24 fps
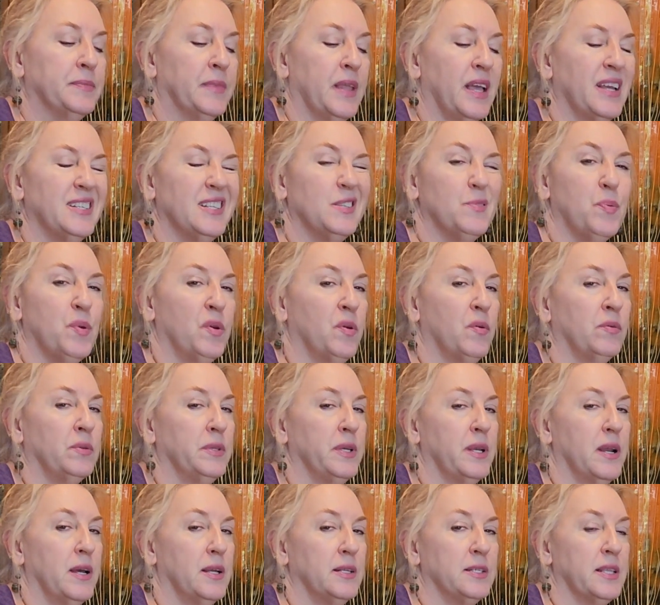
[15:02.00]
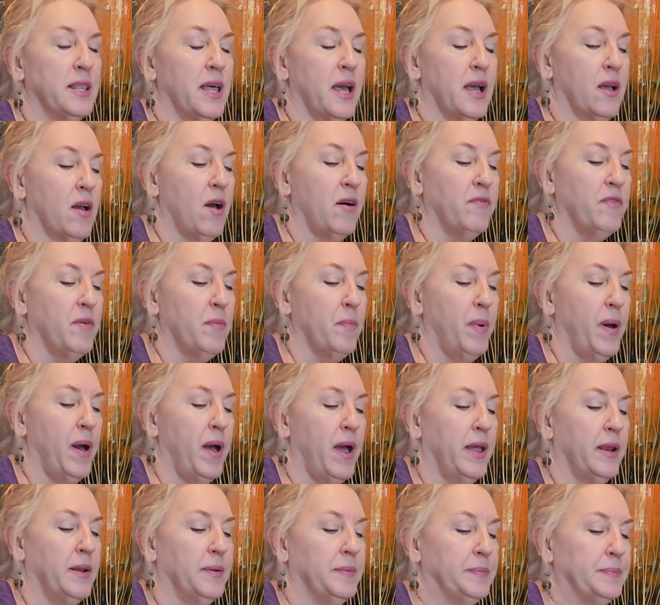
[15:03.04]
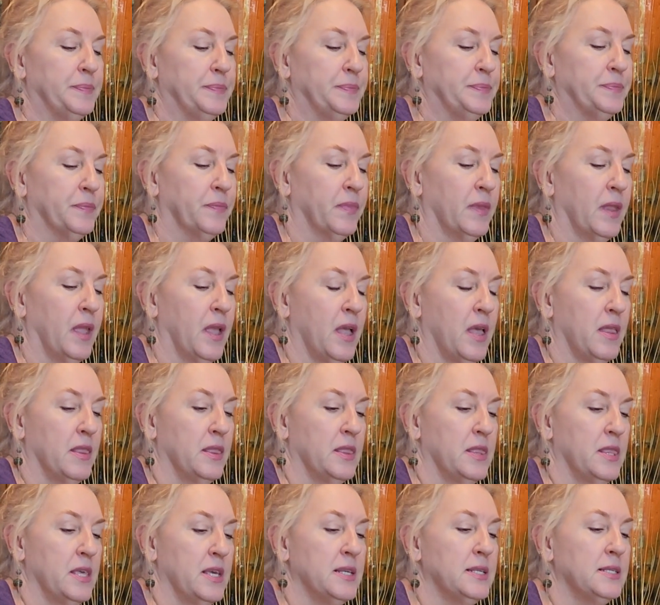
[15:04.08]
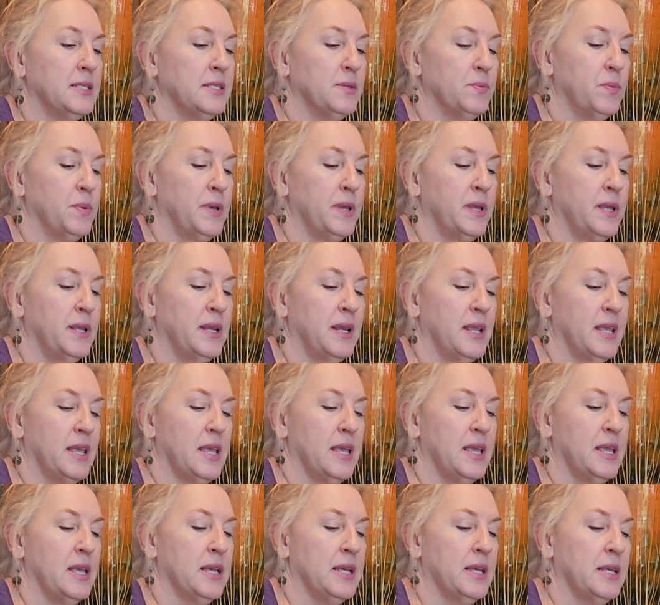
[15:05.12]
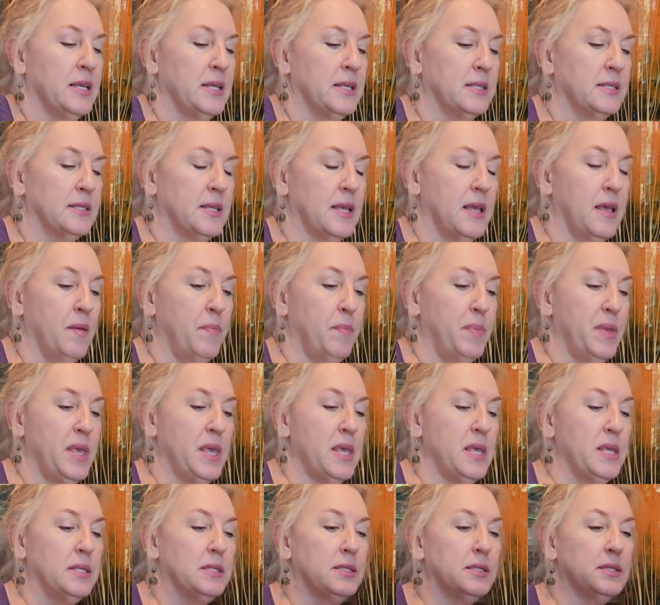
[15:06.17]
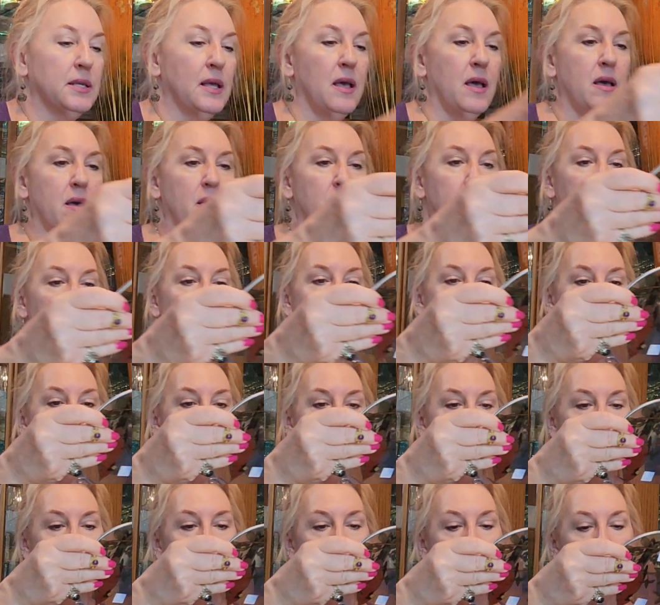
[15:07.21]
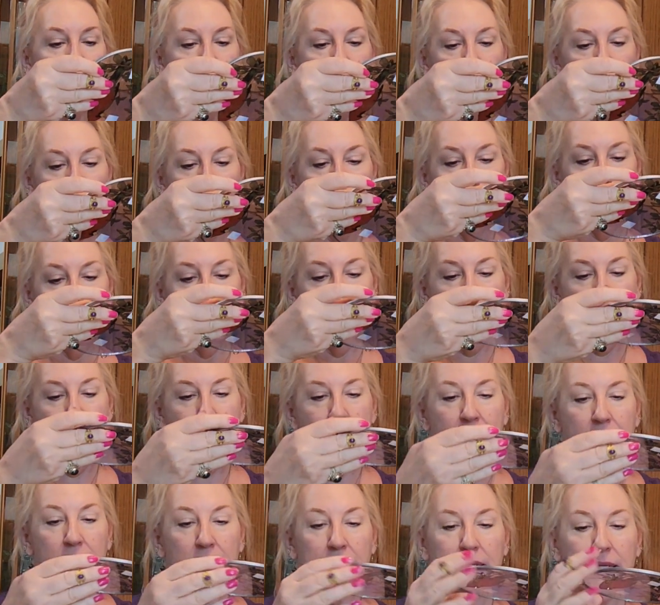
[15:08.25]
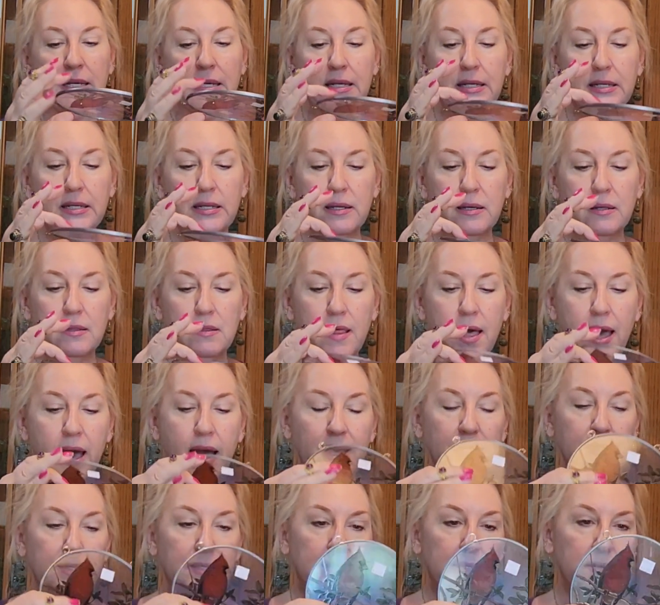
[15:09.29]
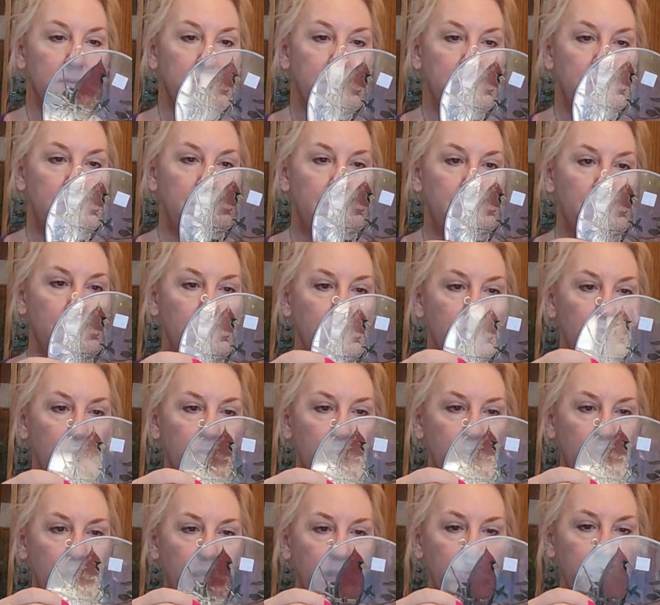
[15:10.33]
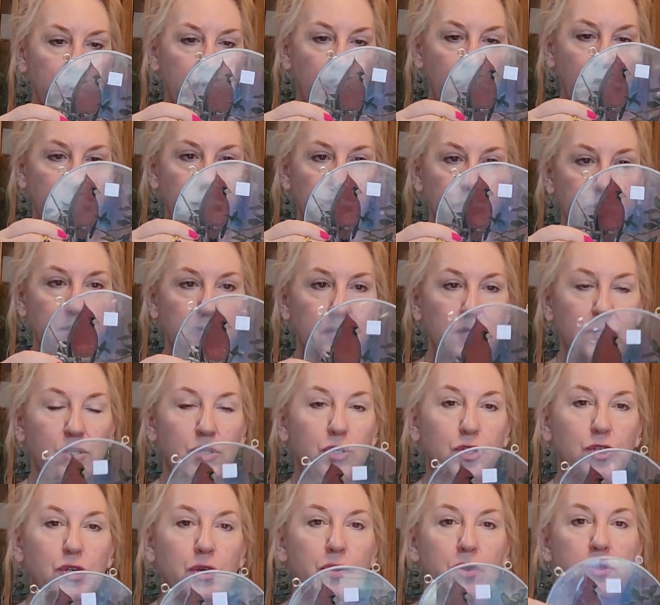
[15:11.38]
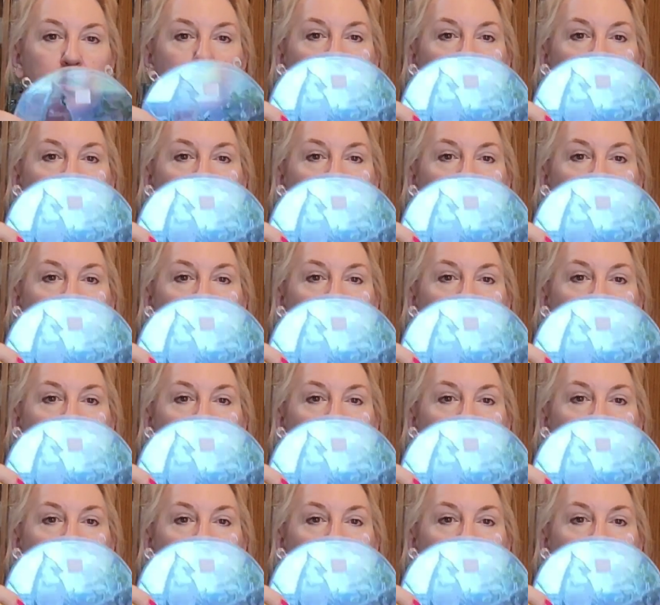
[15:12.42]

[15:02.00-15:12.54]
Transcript: I've just been holding on to that coffee pot. This one is a piece of painted glass. I don't know how to show you